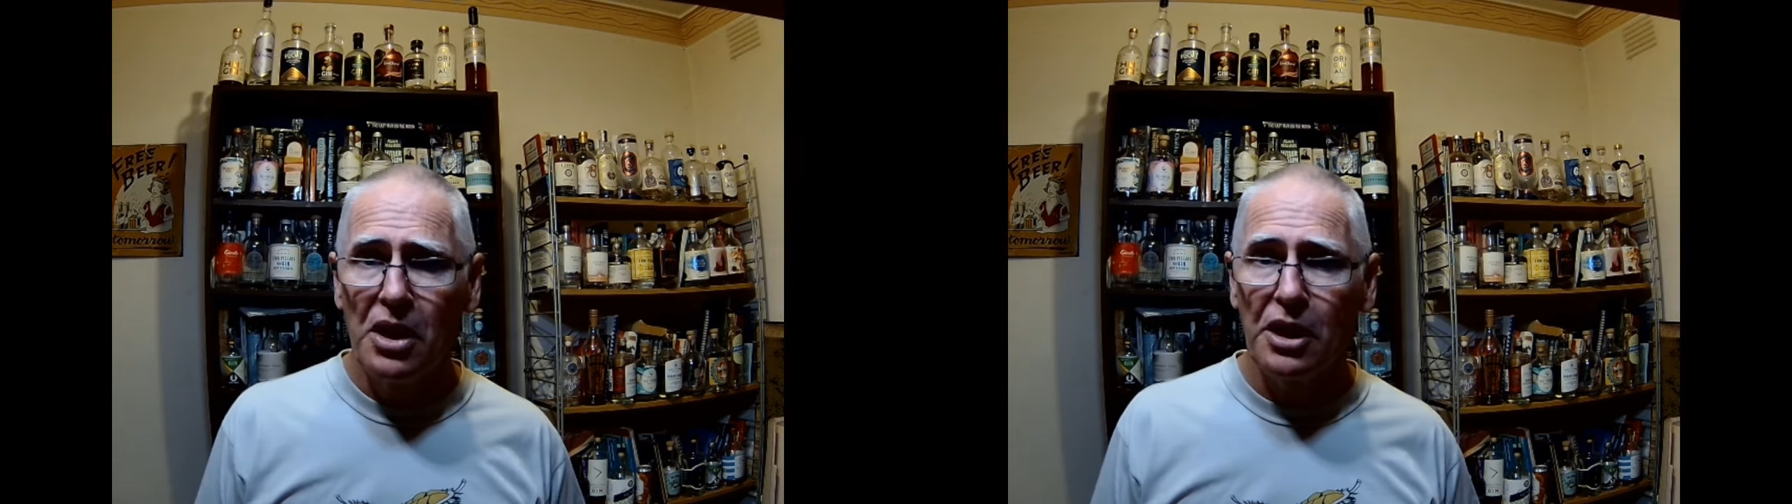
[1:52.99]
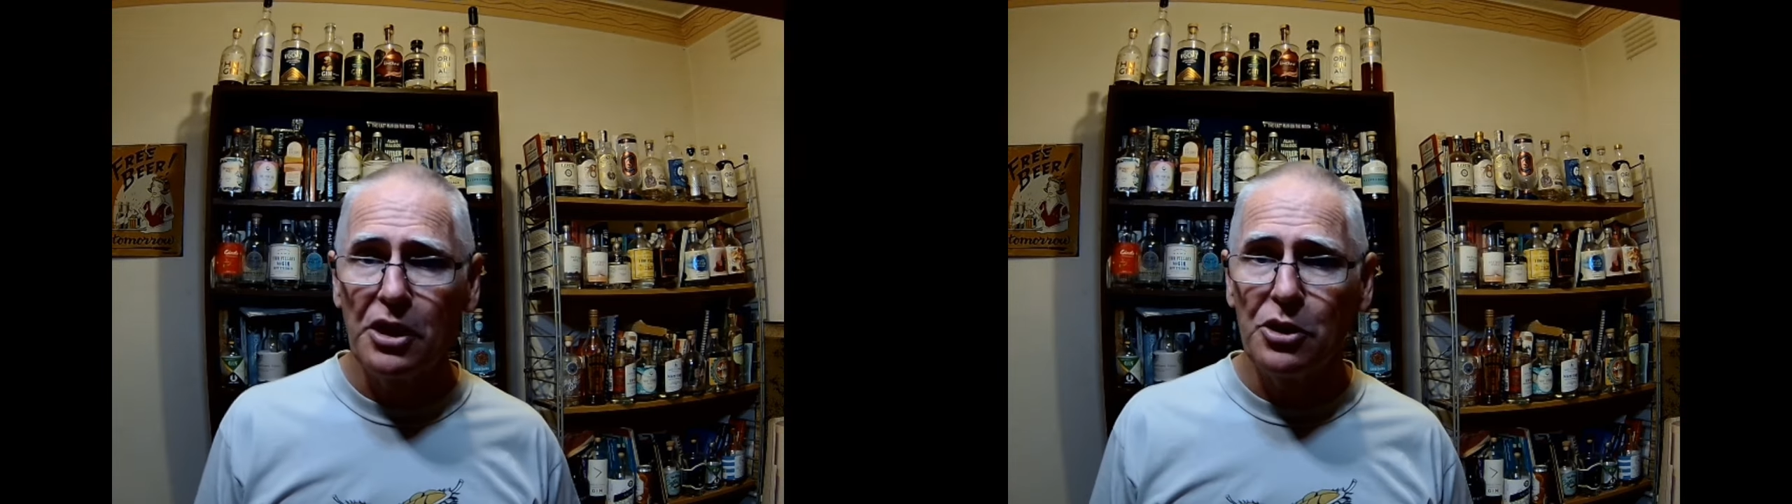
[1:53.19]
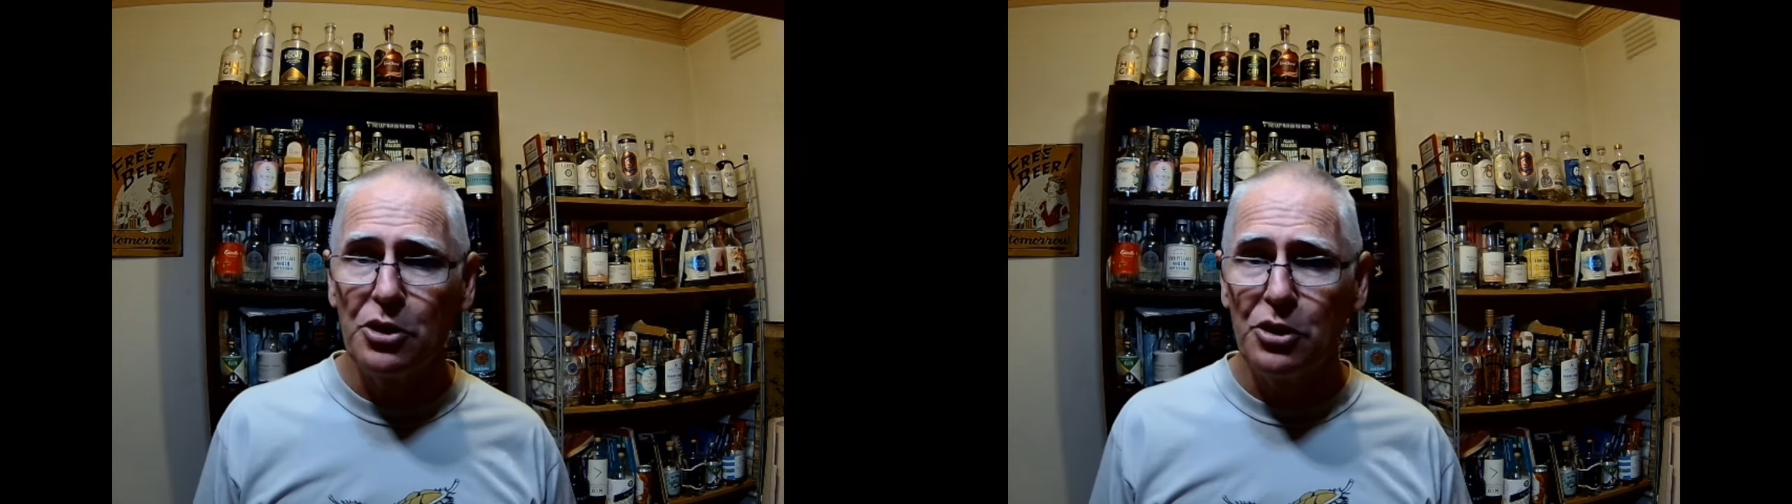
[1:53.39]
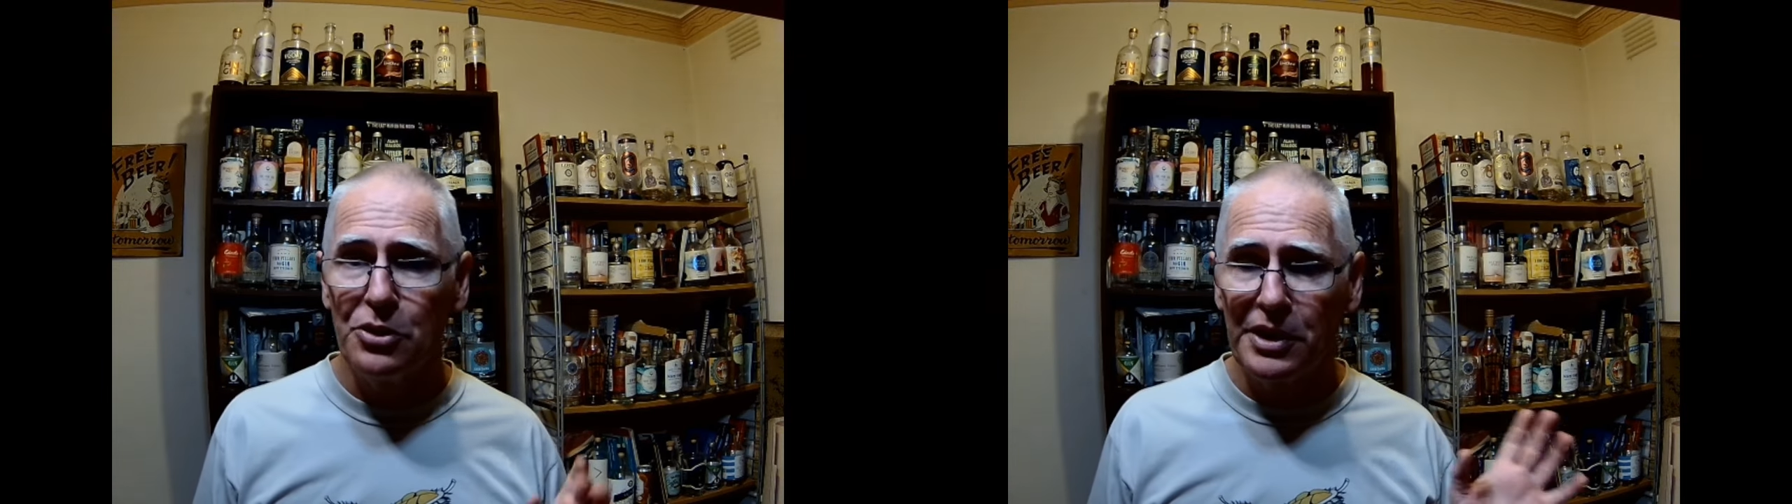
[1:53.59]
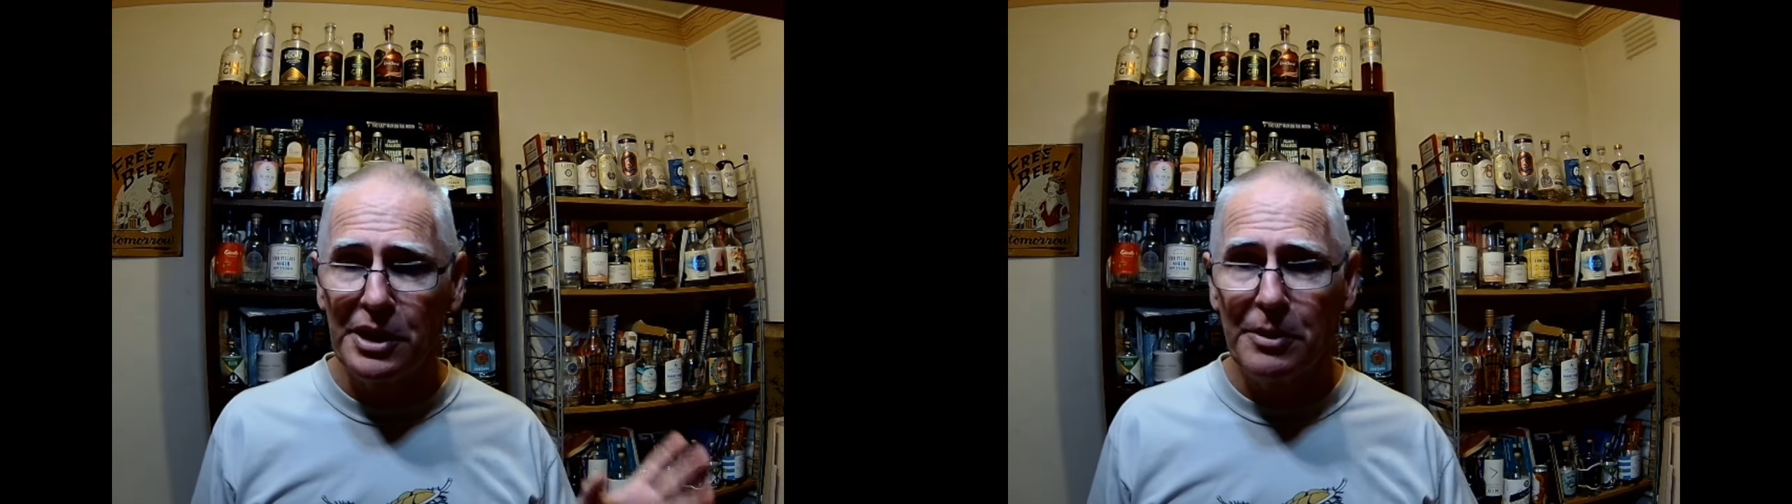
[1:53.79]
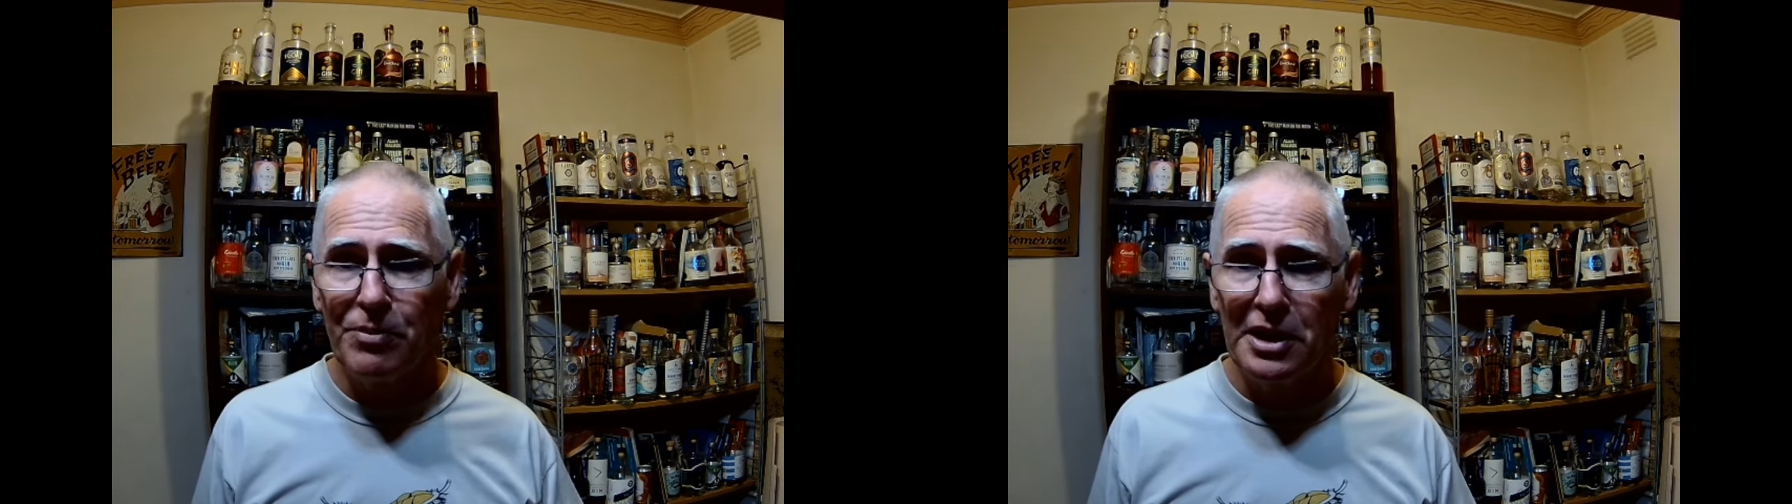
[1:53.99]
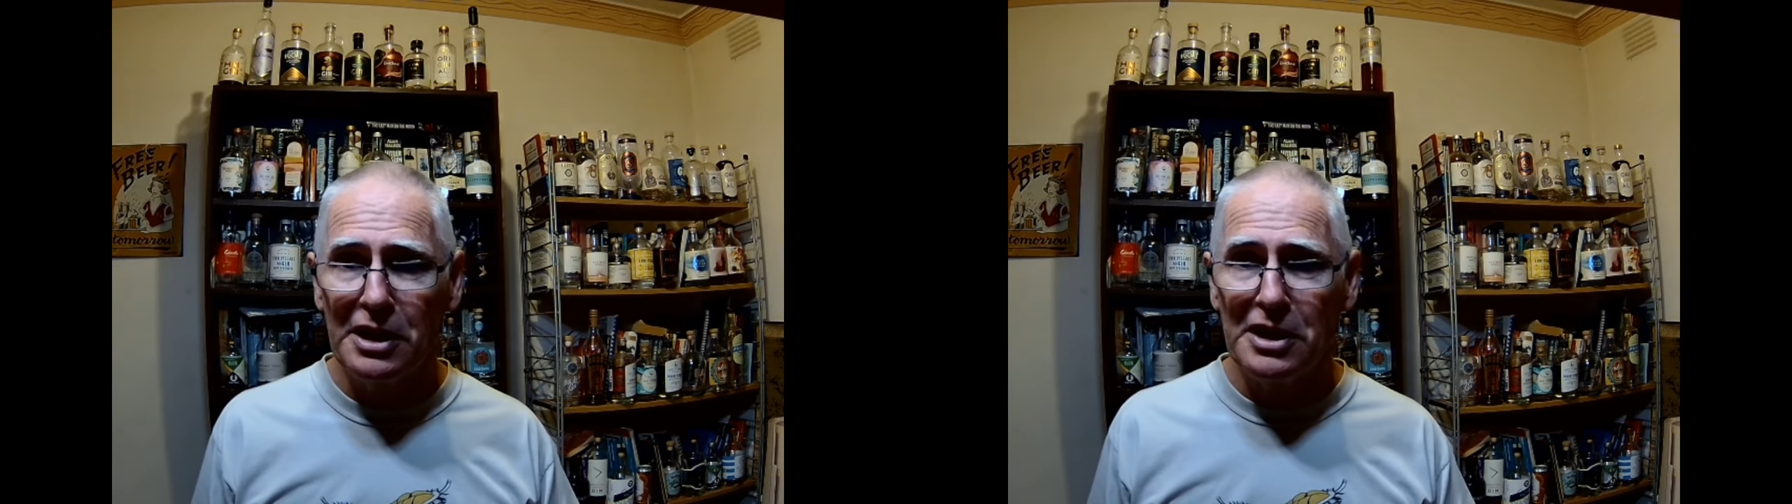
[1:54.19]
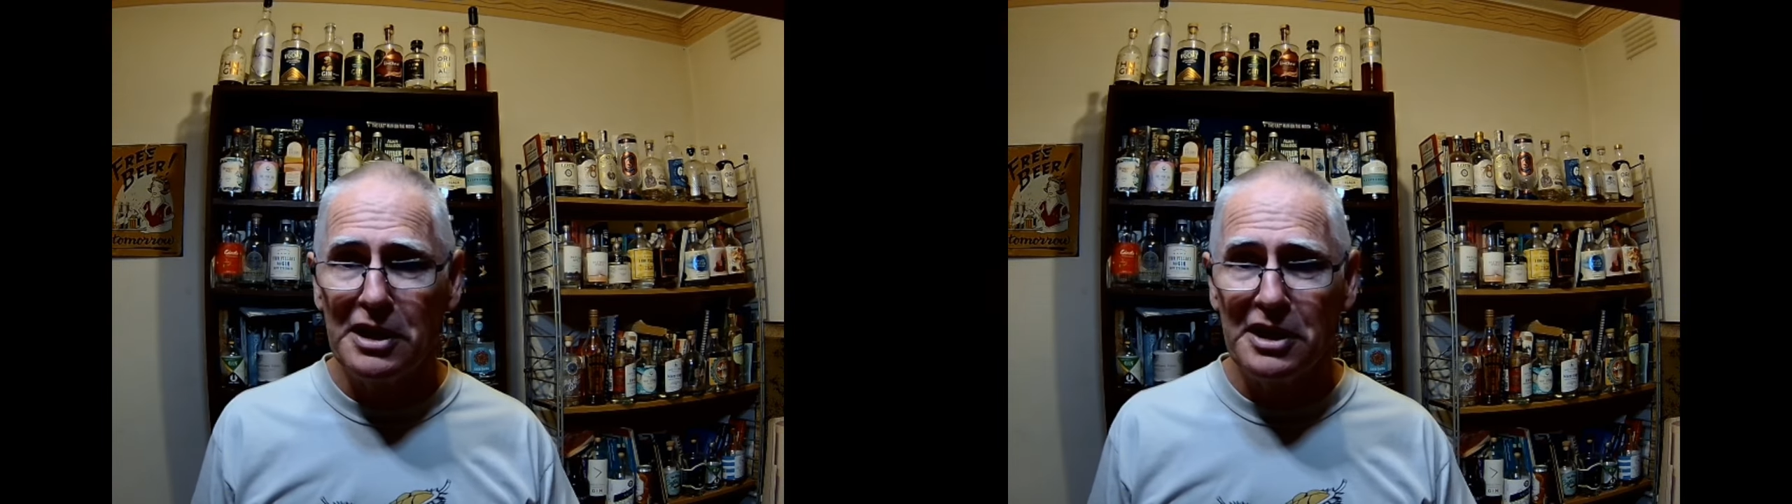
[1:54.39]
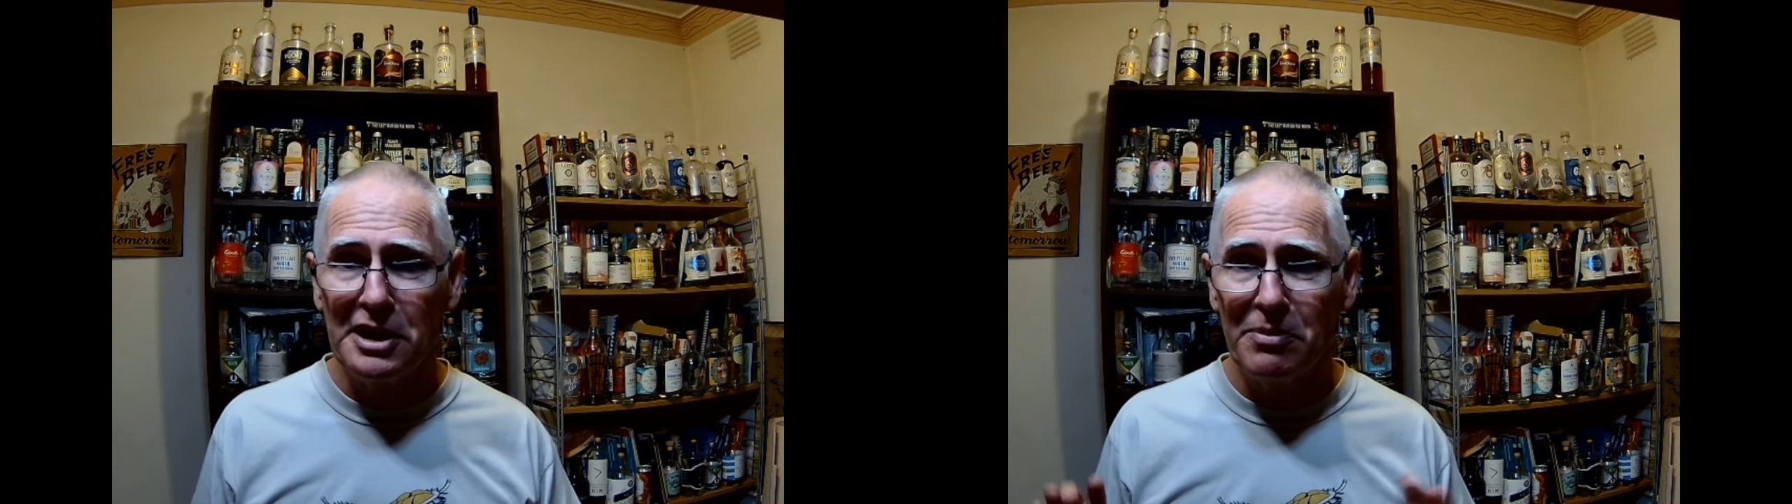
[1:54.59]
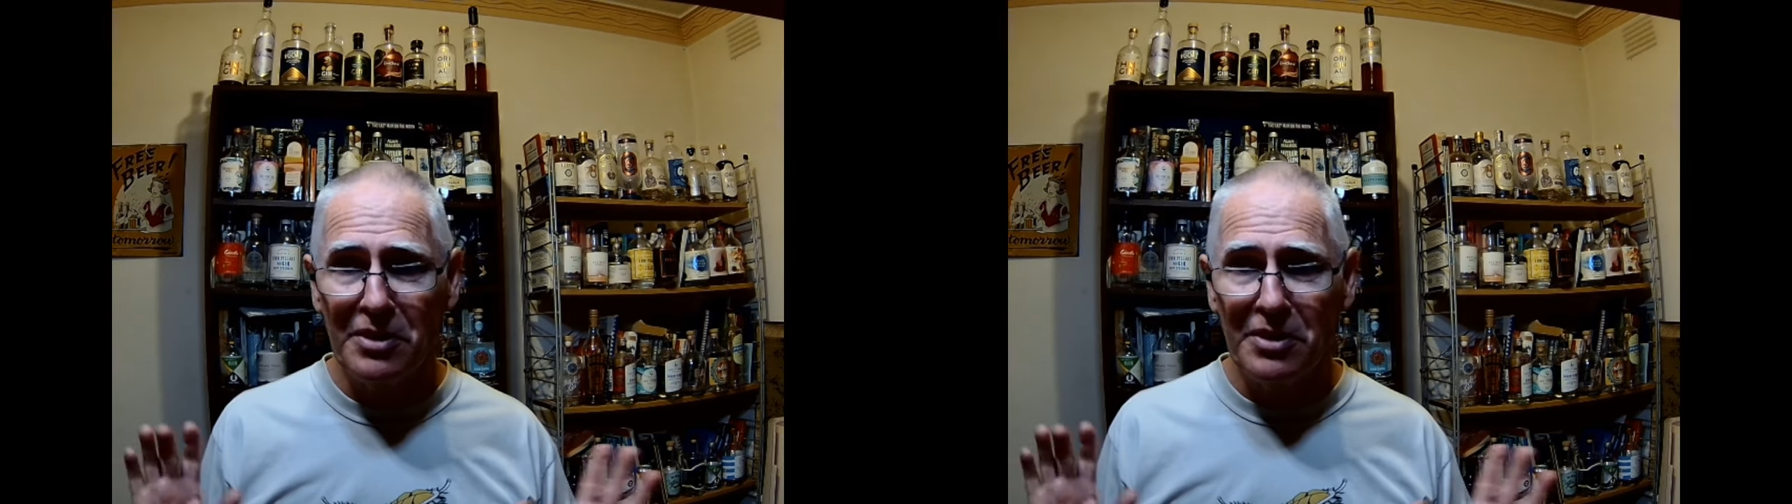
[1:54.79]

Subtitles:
Go to drink, it's easy.